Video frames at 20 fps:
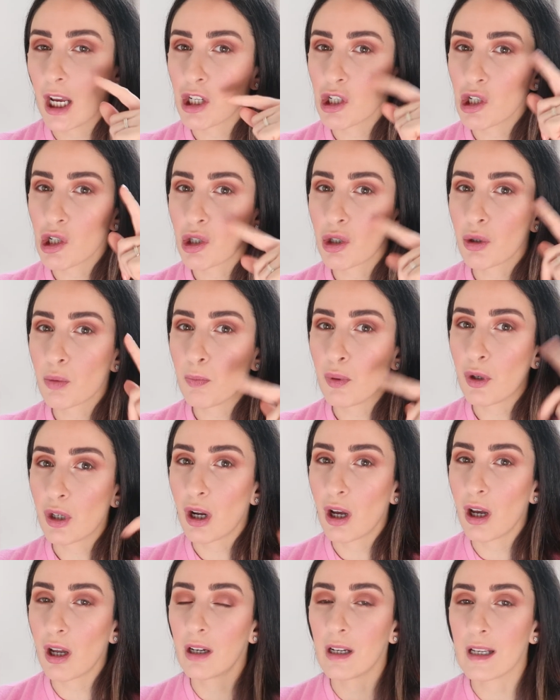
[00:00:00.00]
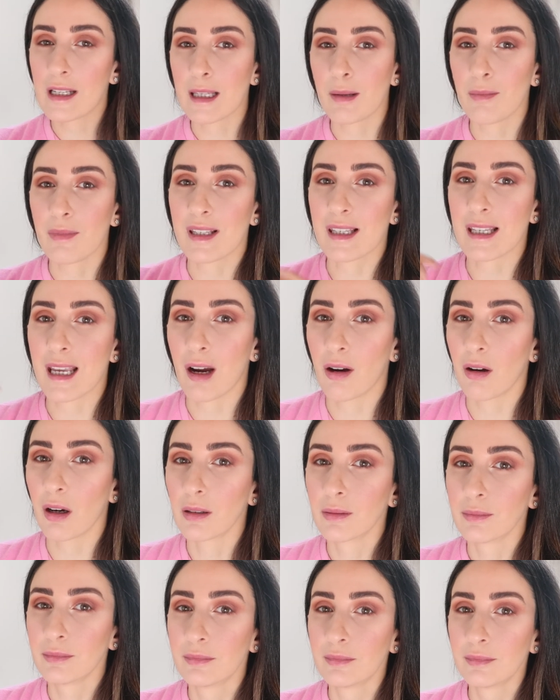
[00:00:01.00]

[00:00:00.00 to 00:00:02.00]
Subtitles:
and just put on some mascara.